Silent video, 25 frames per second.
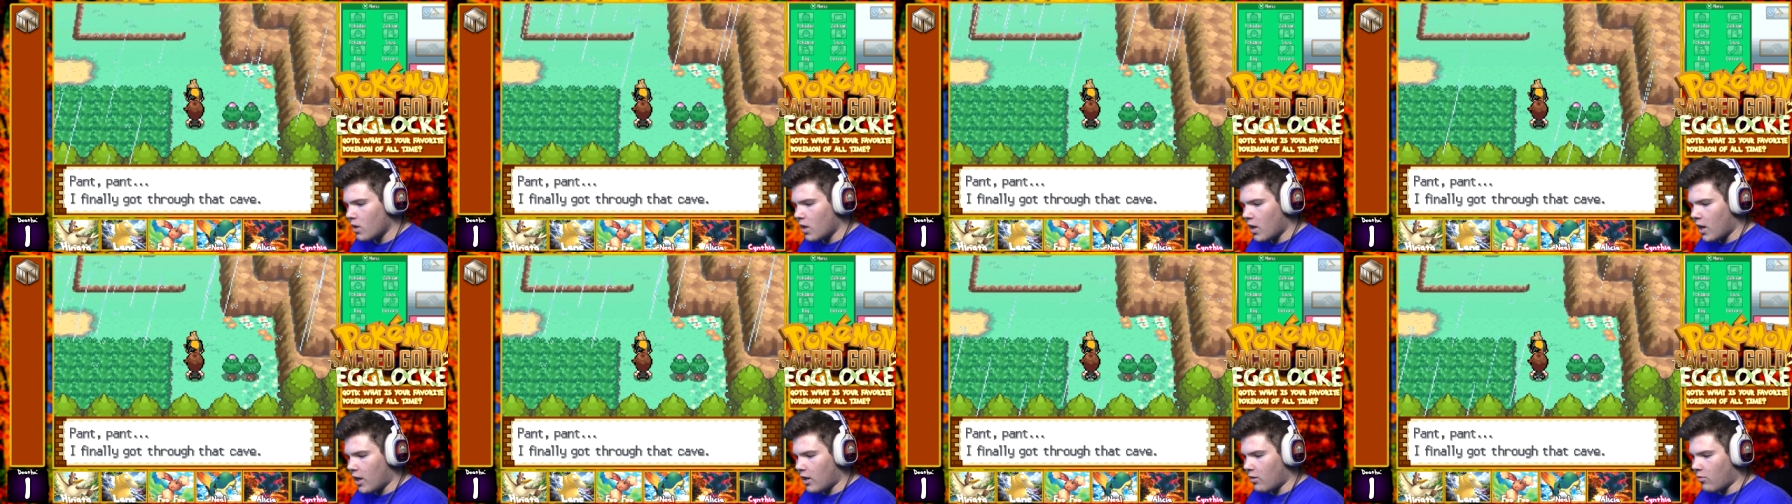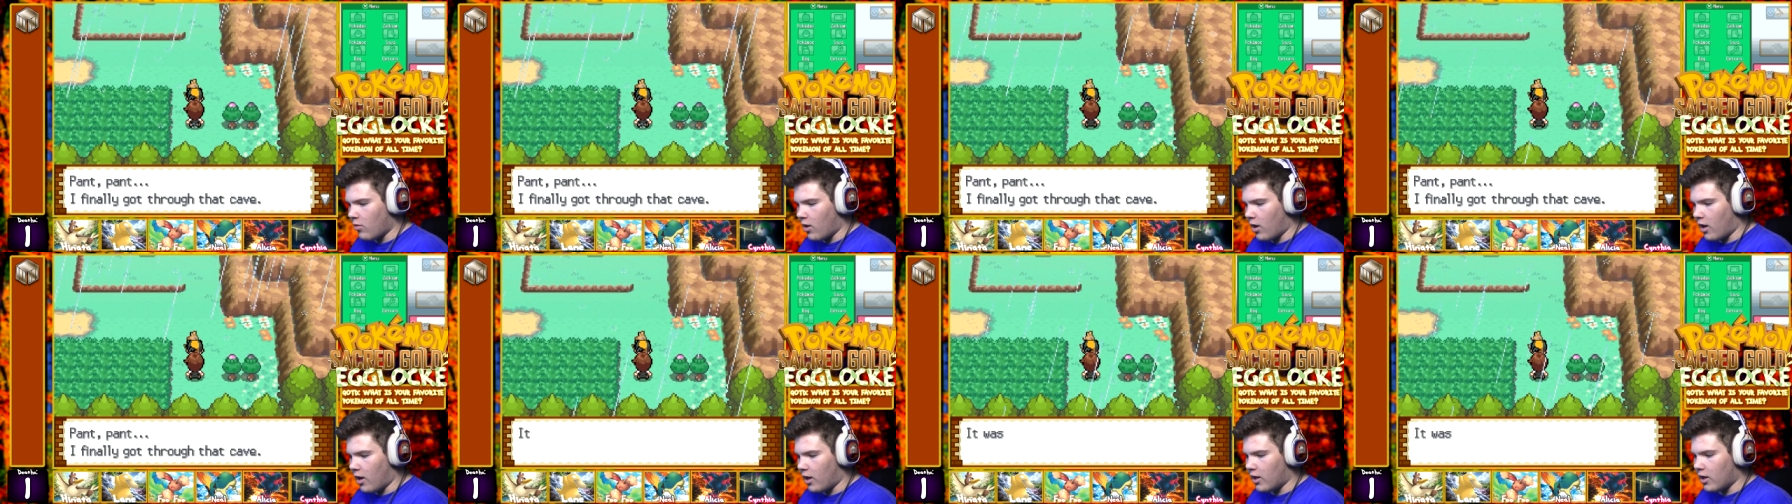
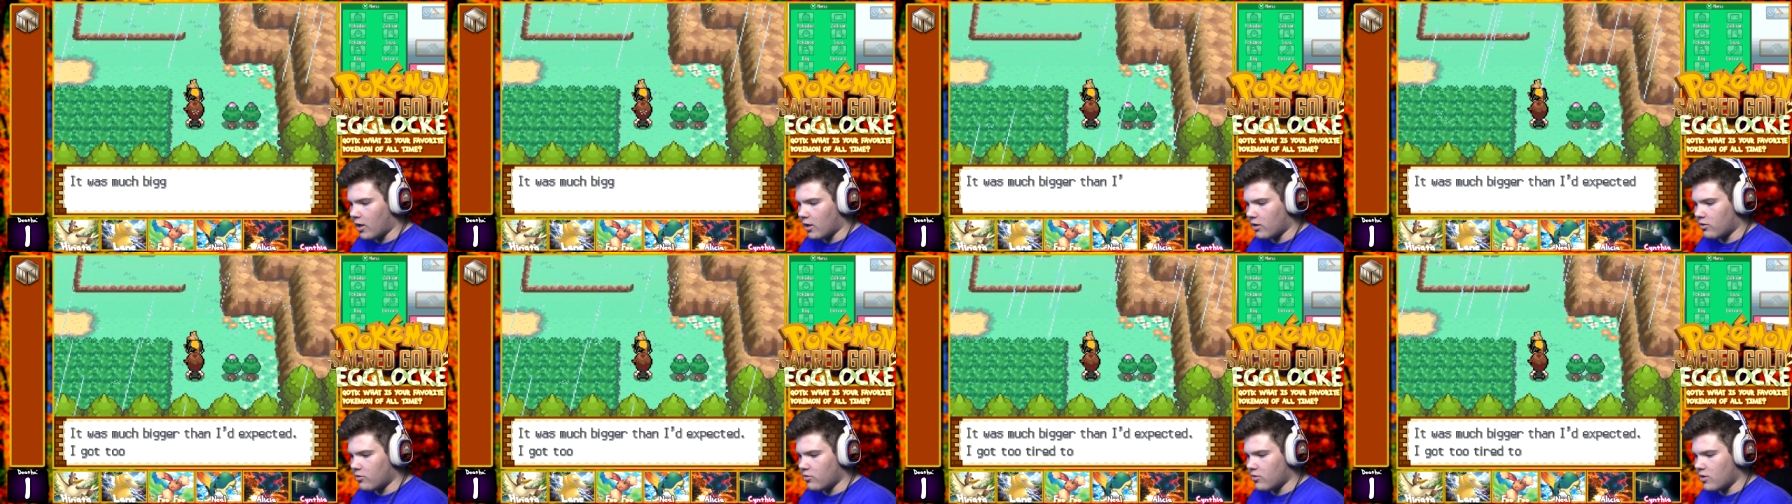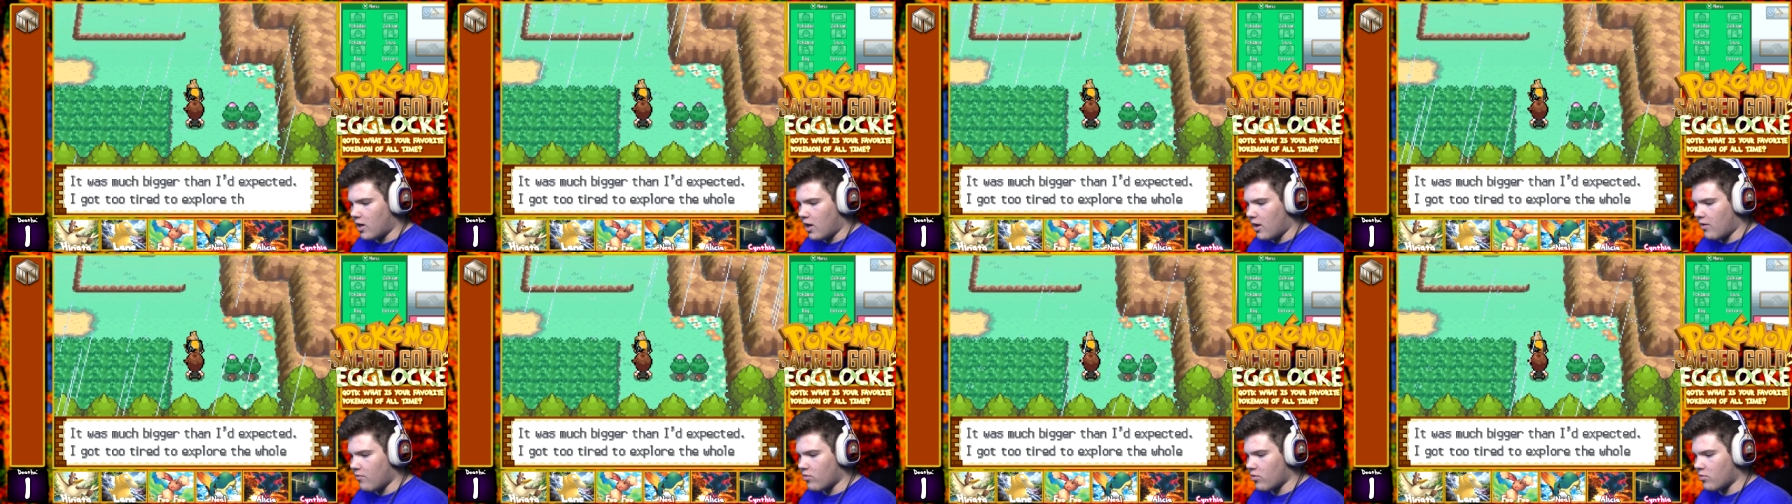Anyway, I got through the
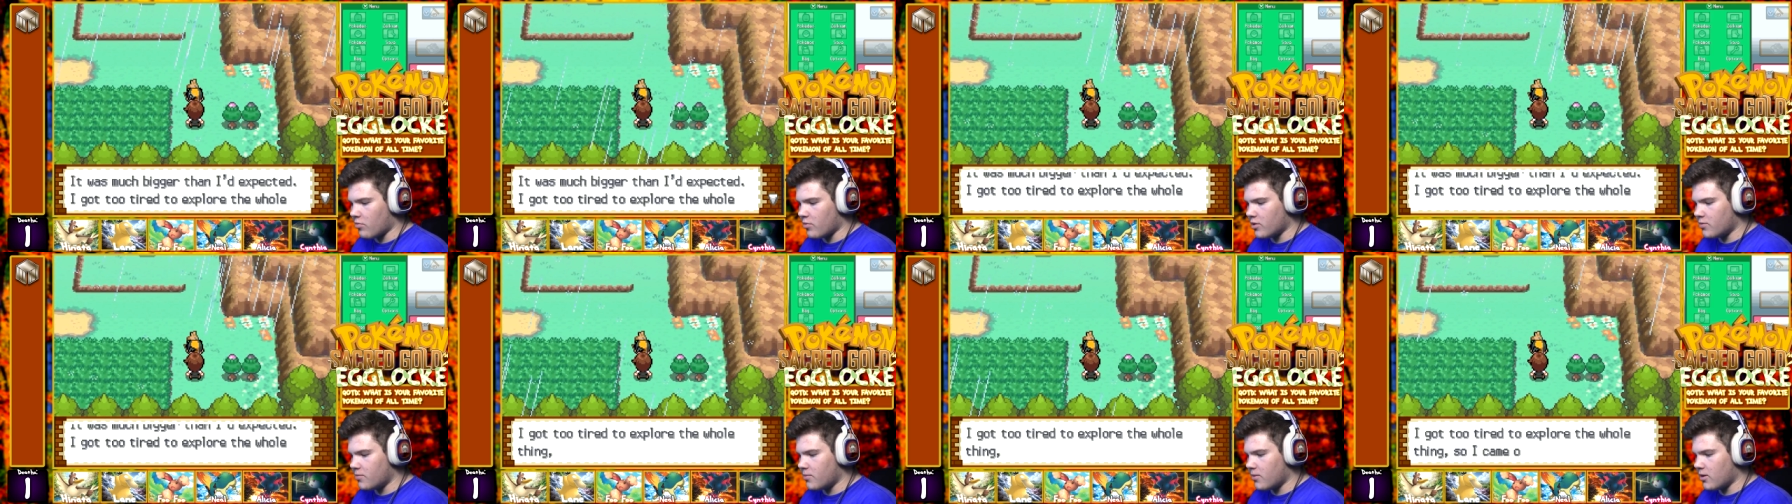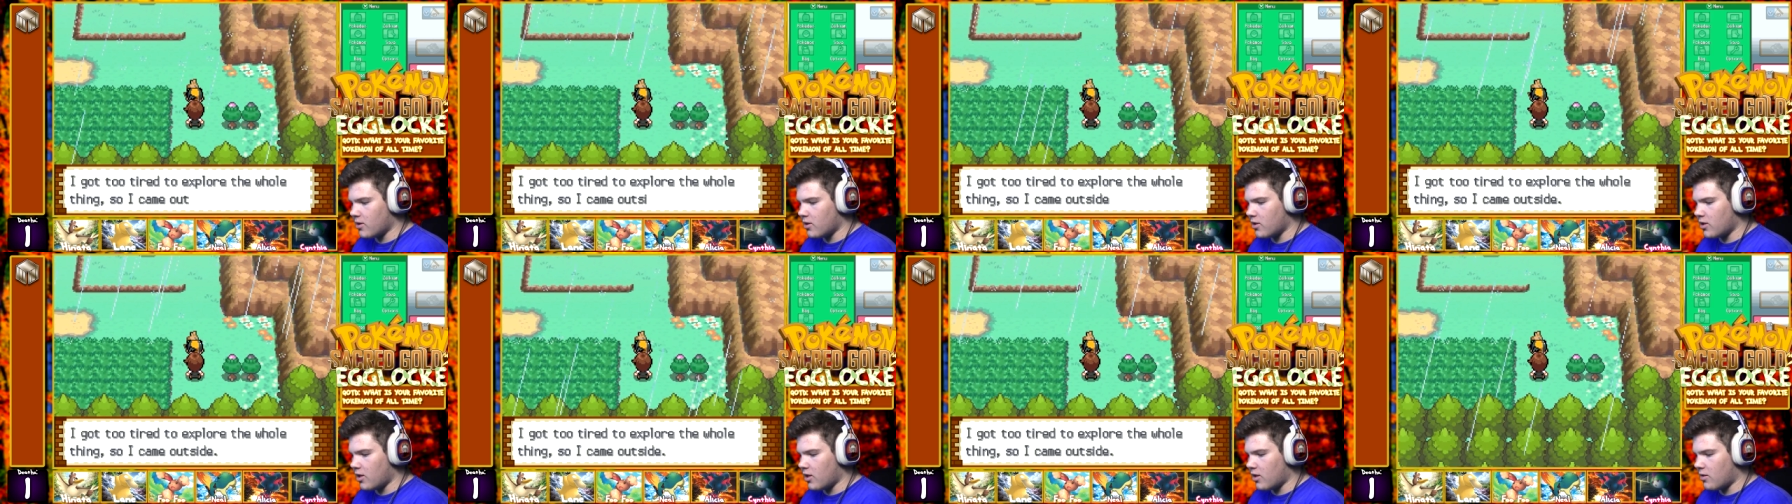cave. It was much
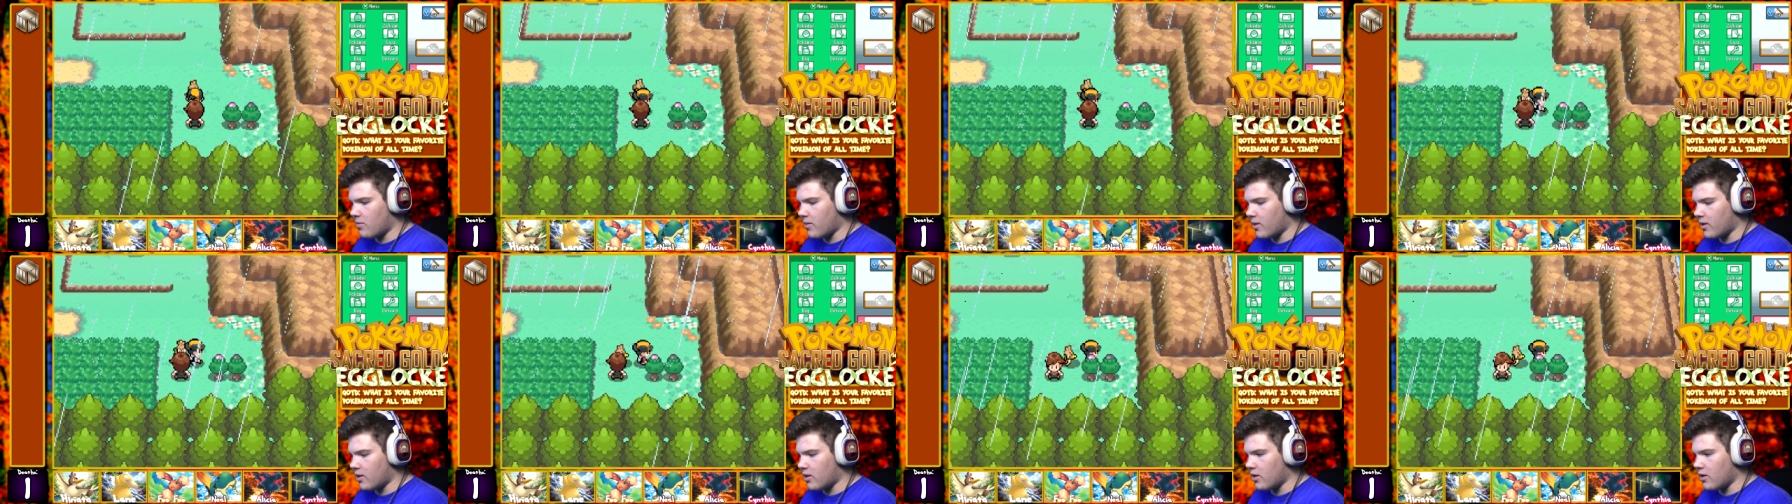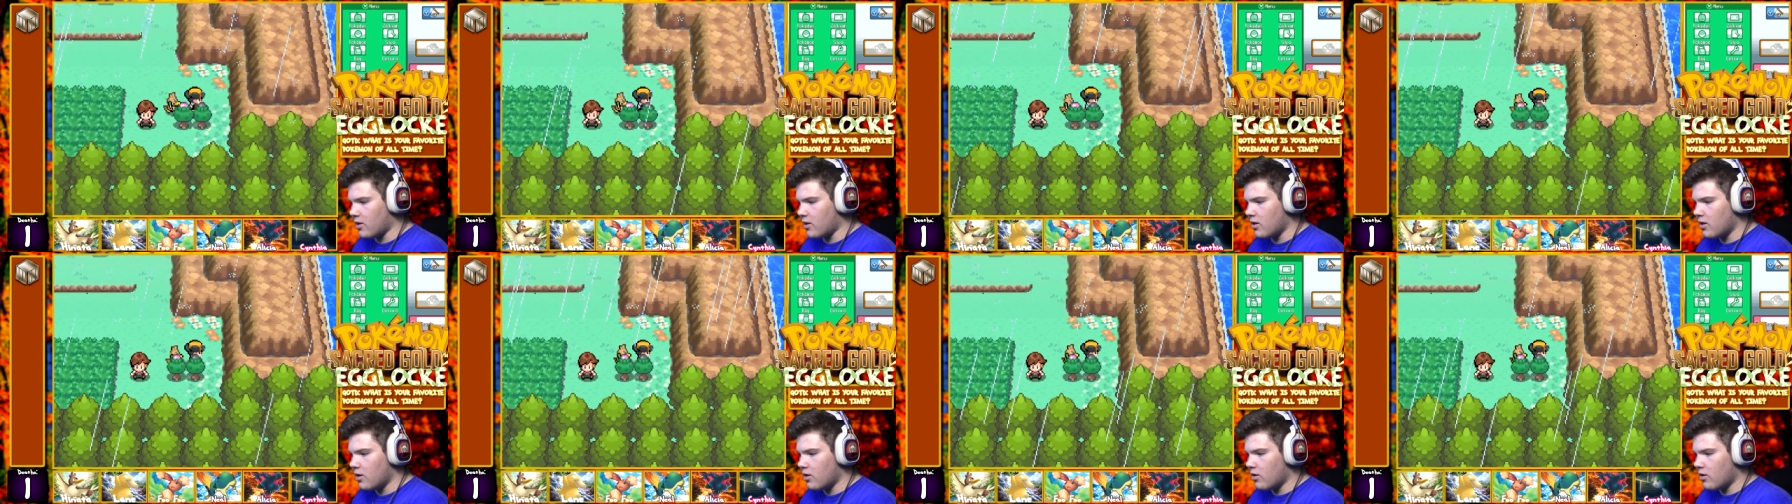bigger than I expected.